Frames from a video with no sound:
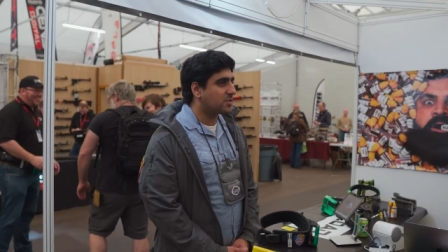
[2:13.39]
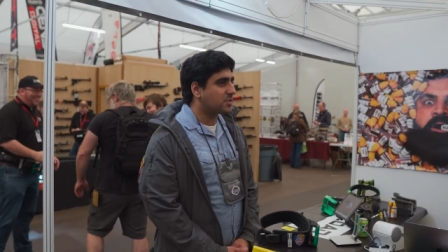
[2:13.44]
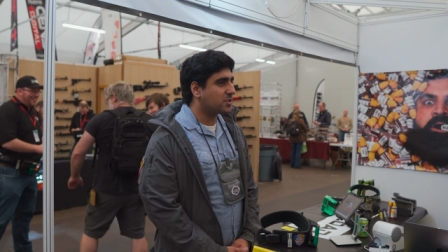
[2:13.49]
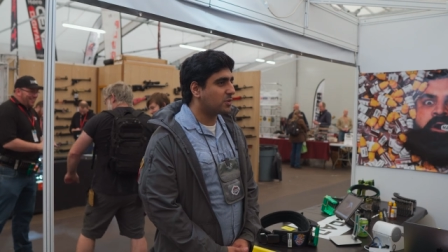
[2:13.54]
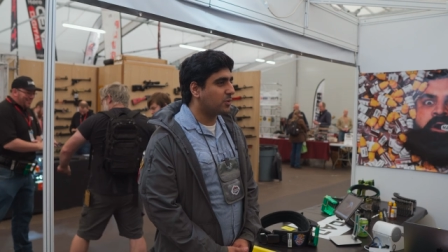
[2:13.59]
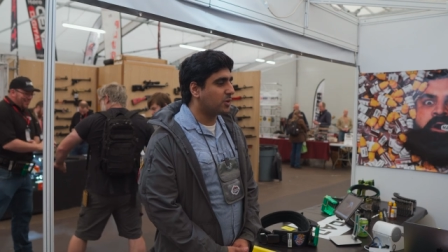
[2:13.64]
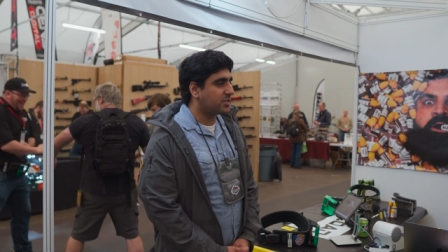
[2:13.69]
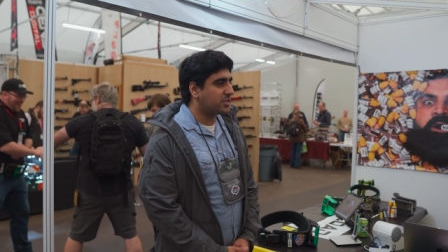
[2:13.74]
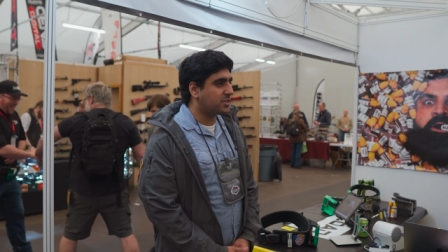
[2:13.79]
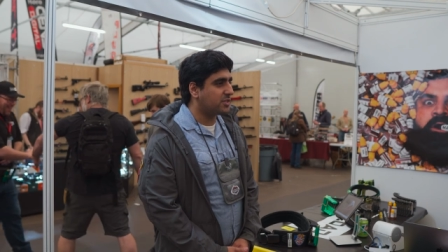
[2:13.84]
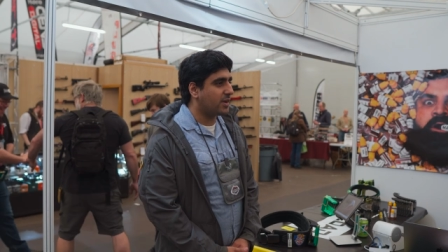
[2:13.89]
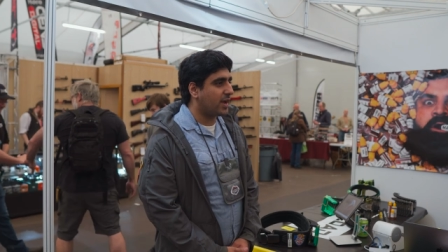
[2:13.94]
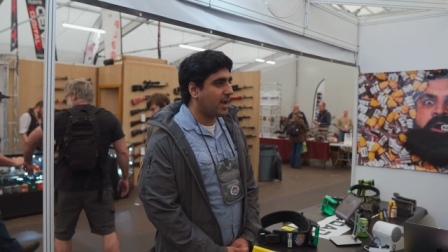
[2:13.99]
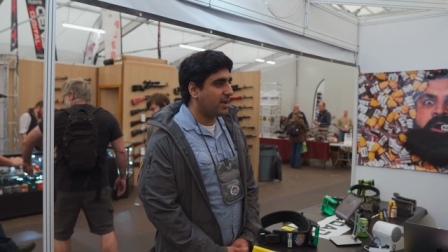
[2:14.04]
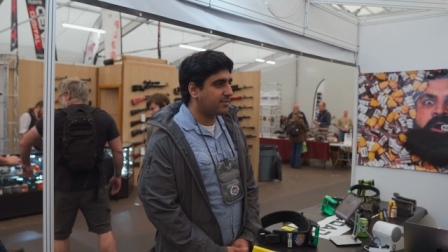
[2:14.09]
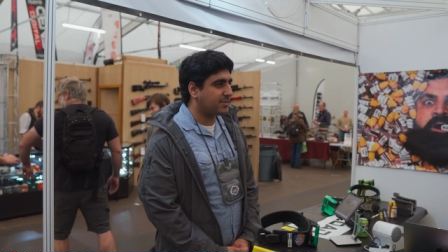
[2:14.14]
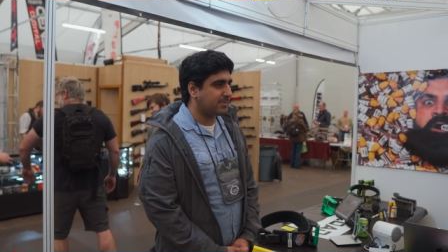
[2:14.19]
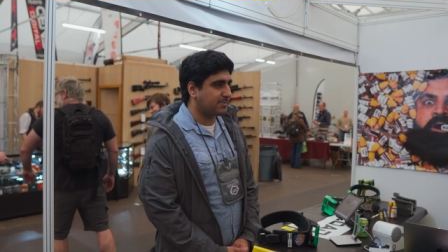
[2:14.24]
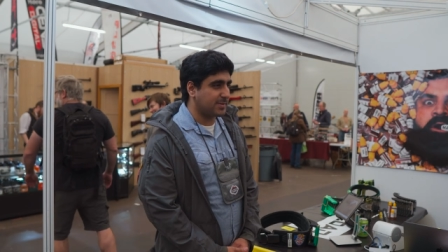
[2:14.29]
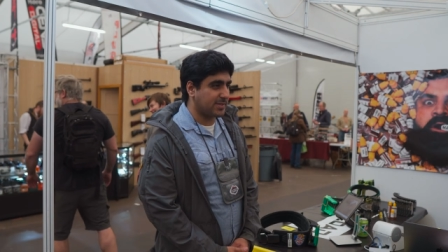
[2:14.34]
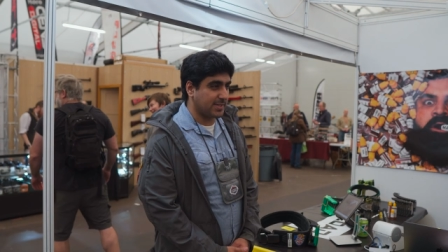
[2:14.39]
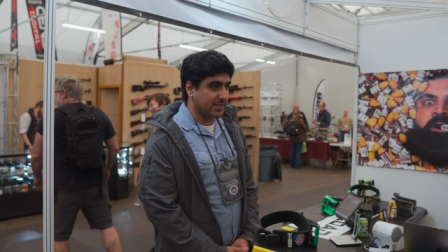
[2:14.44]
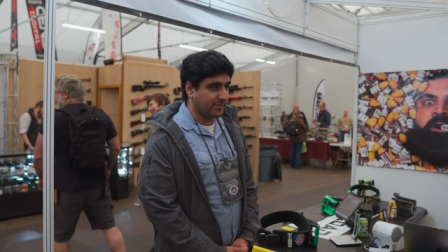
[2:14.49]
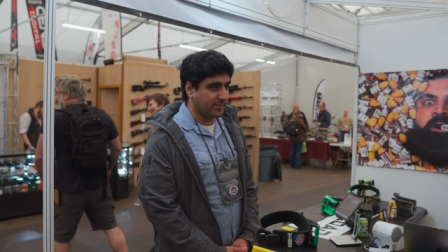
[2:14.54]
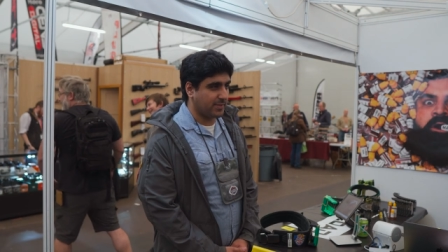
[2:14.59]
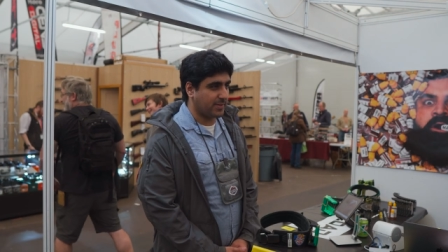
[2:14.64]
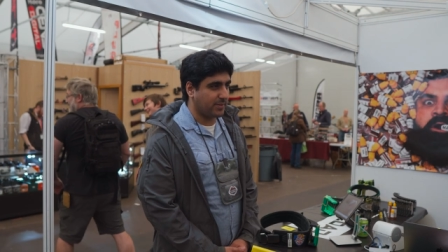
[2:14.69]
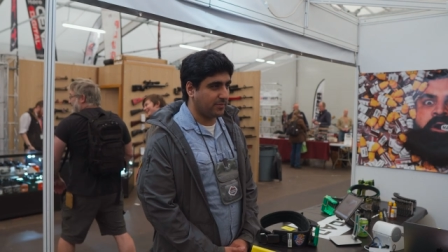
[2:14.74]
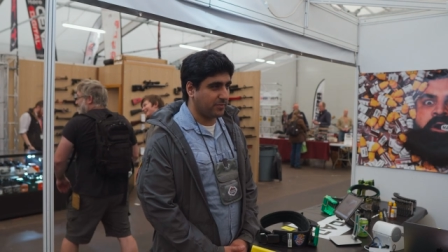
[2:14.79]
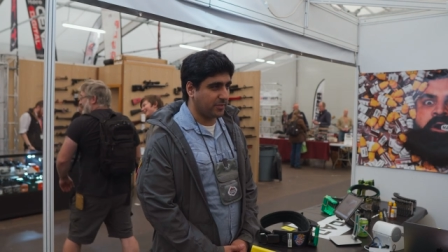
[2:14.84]
So what do you have
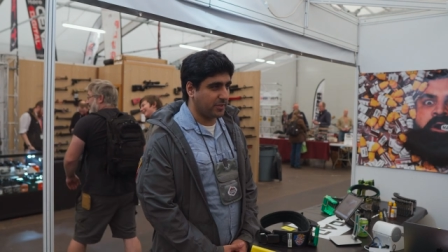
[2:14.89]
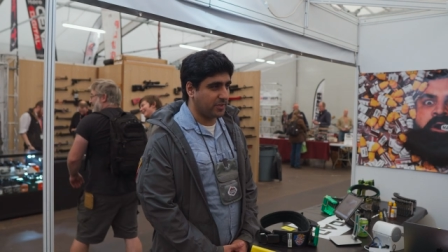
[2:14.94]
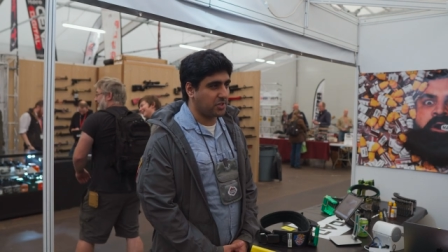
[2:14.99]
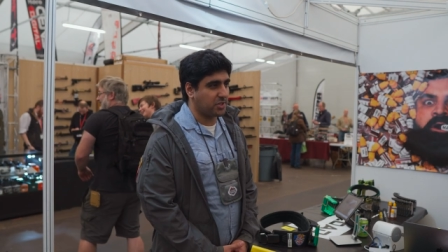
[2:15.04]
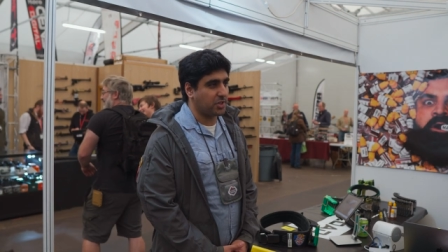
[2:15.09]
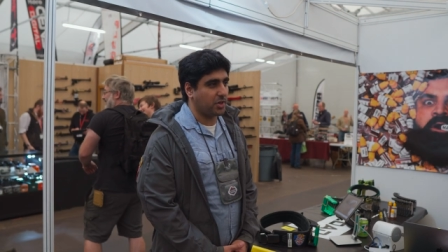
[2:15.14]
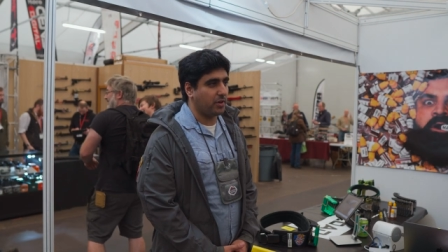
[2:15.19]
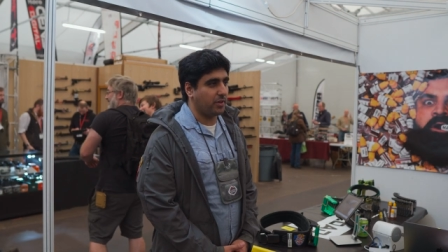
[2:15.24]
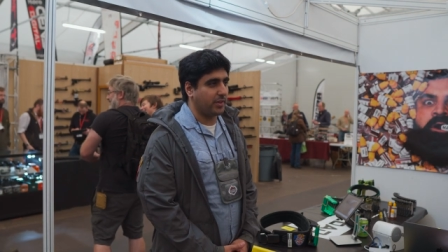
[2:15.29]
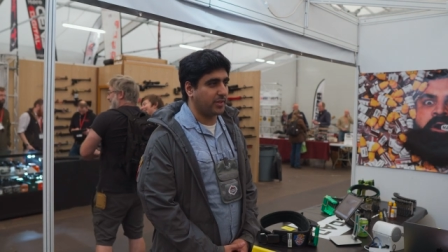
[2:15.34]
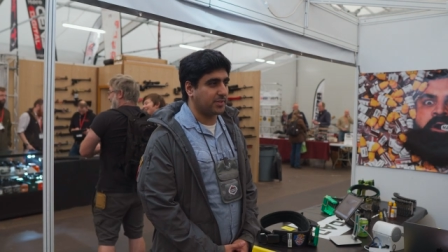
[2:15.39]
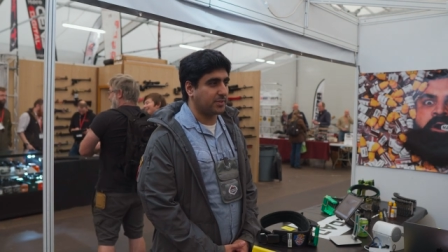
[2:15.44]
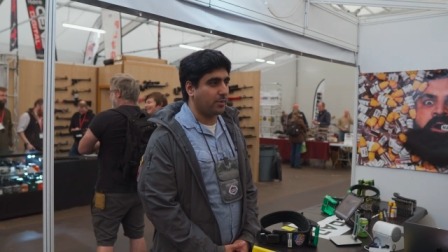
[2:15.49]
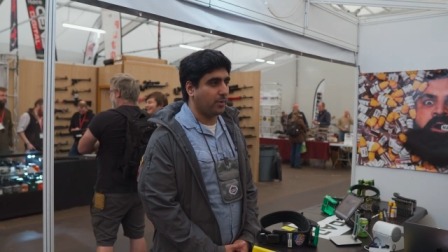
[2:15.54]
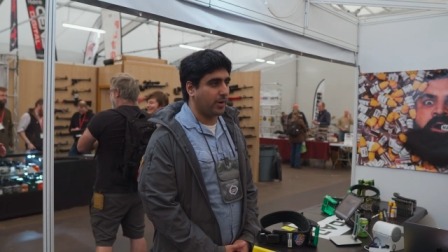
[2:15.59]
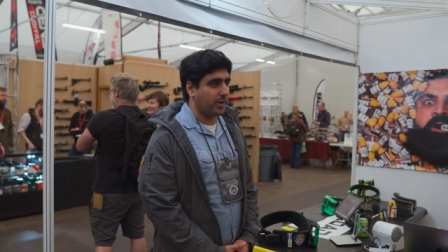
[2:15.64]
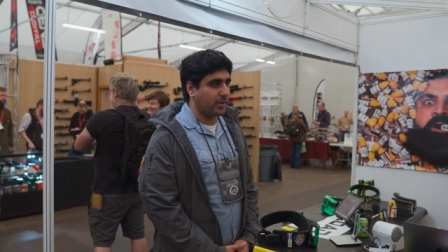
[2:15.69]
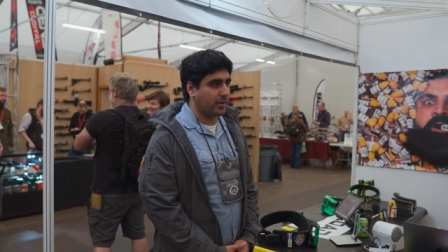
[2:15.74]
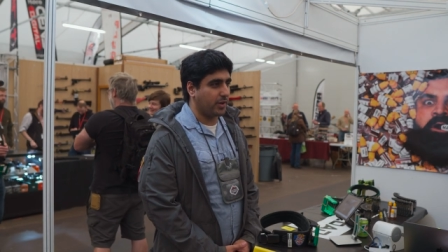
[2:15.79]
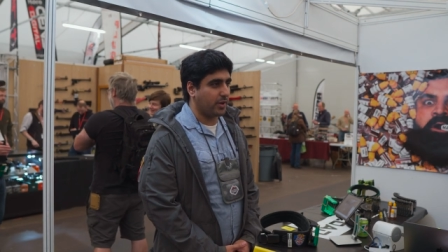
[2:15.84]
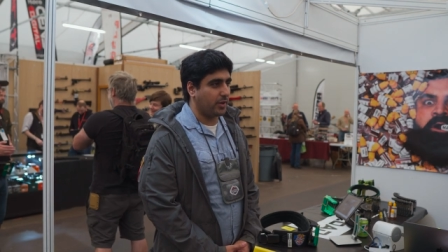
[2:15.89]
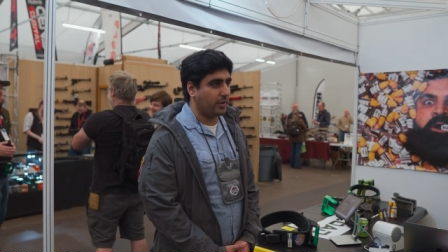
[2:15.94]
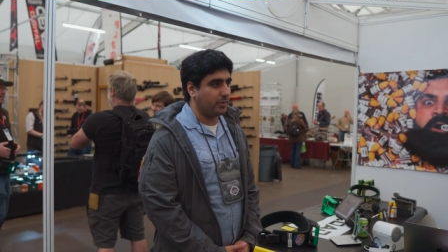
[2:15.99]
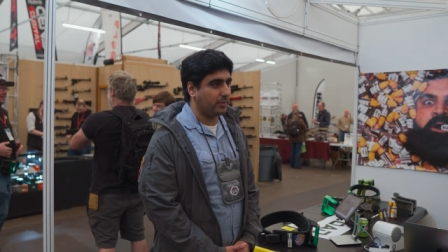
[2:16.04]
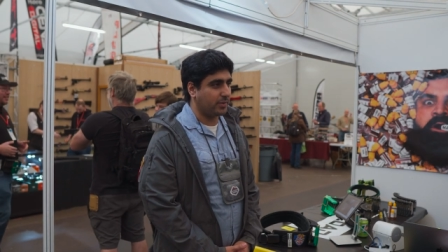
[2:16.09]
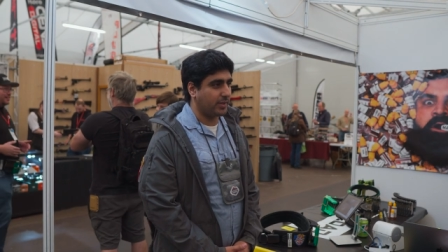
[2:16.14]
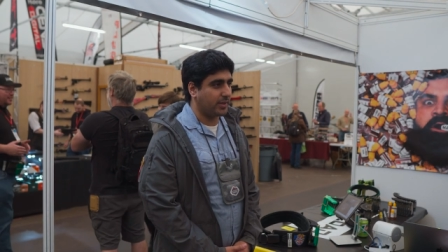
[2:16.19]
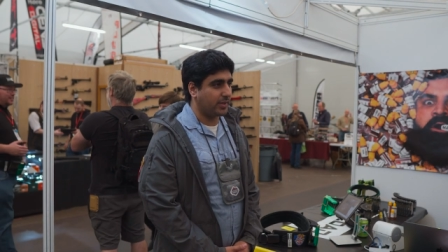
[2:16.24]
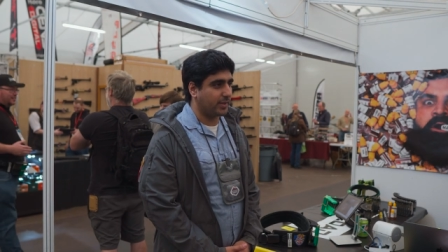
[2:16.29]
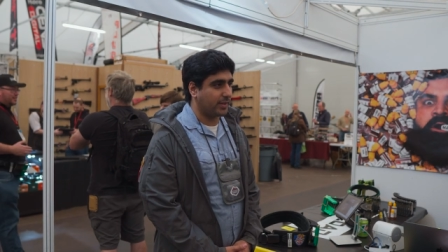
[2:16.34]
specifically for this show that's quite new
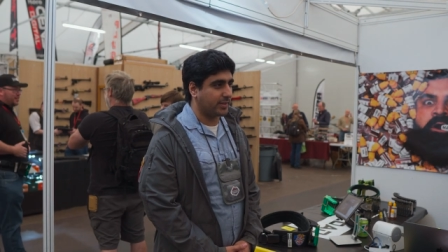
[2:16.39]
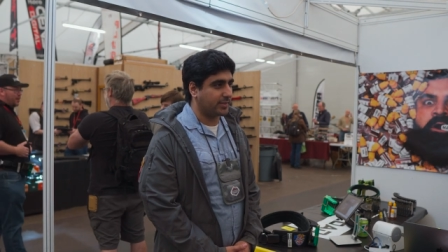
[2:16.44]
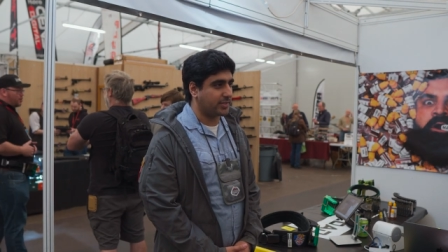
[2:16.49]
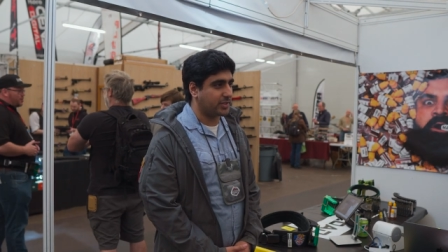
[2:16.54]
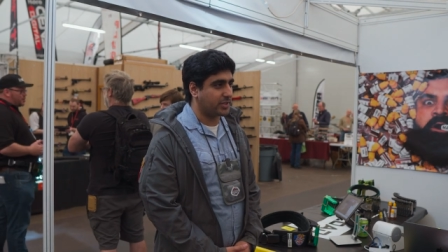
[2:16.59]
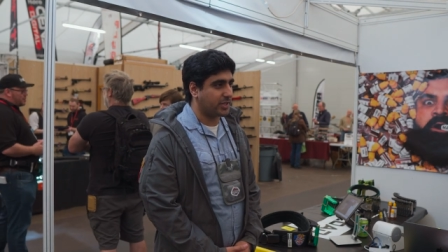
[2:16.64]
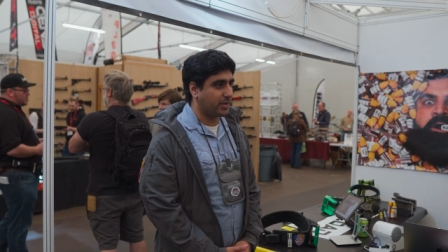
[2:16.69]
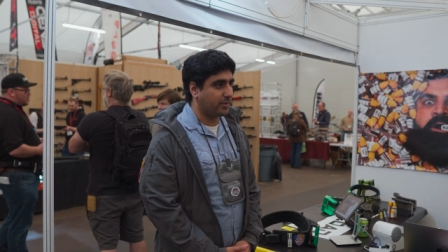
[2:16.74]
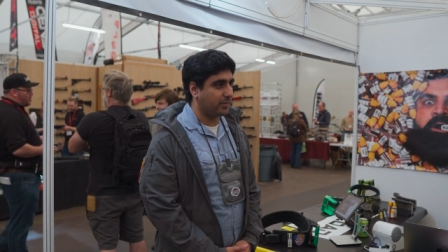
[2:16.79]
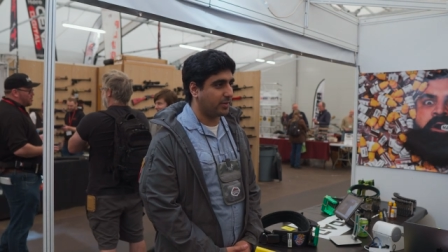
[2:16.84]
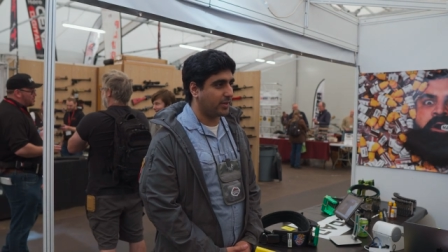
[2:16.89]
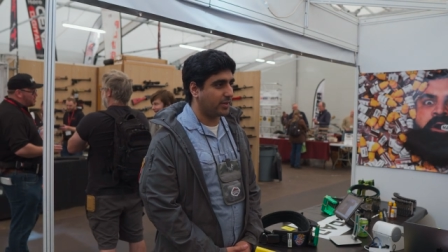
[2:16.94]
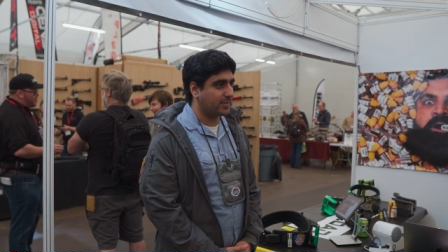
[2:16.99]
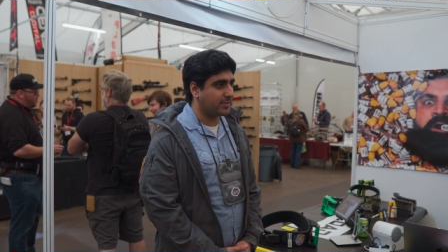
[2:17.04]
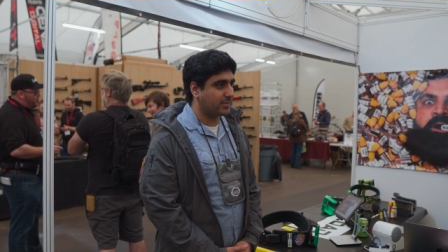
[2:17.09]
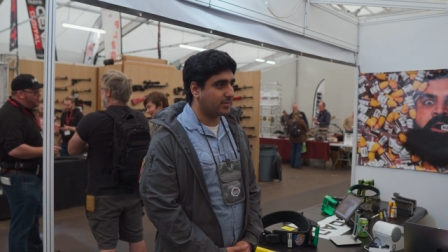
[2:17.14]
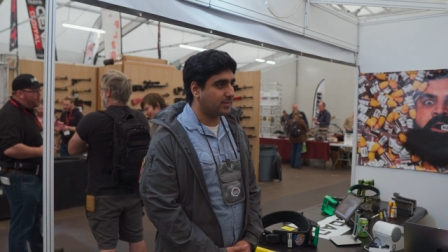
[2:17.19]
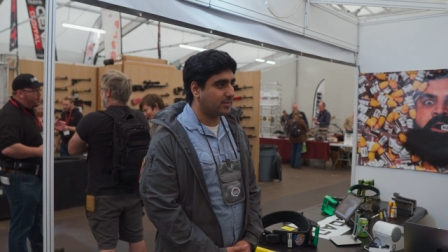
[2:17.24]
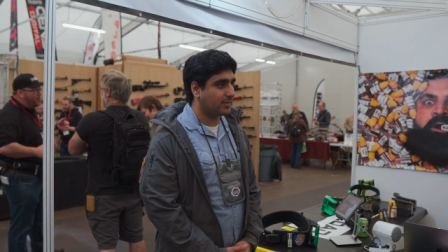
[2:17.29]
that you'd like to share with us?